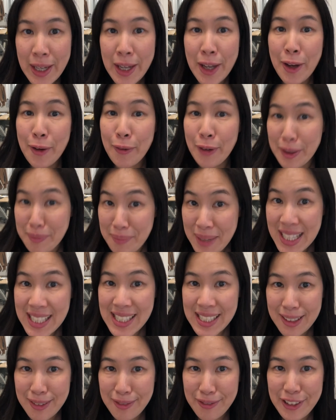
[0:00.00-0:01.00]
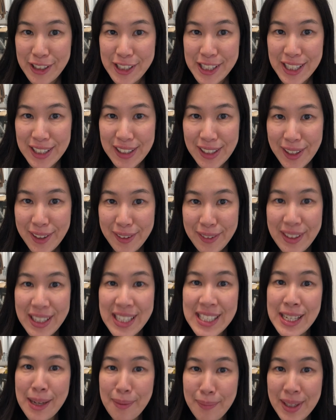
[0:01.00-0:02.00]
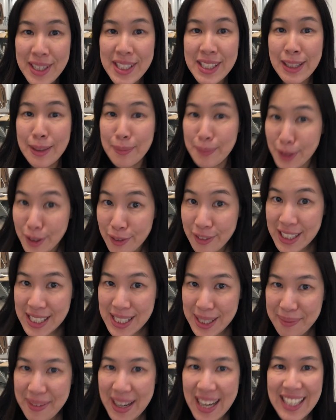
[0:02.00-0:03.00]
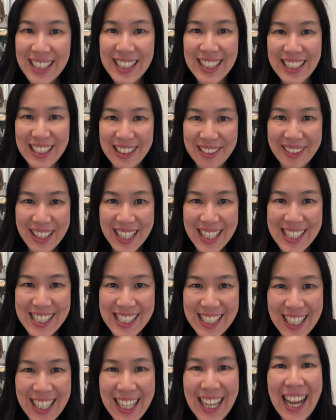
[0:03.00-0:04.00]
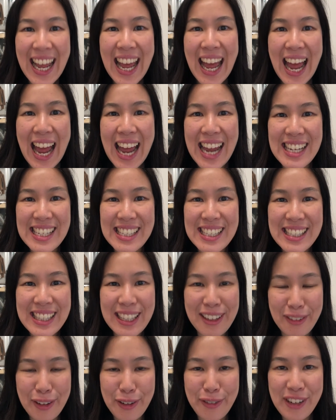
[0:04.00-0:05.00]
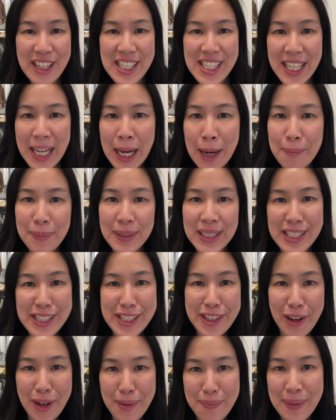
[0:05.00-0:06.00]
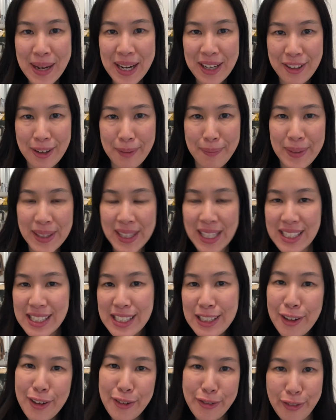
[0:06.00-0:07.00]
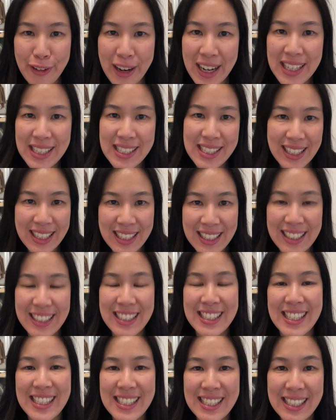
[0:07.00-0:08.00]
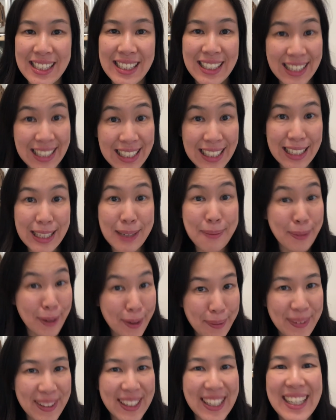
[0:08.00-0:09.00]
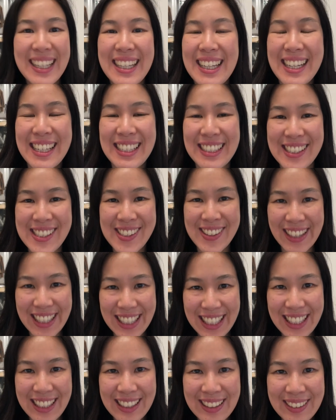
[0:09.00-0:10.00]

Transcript: What makes it confusing though is that most of the movies are made in the US and they'll refer to companies going bankrupt, but that's not a phrase that can exist legally properly in Australia.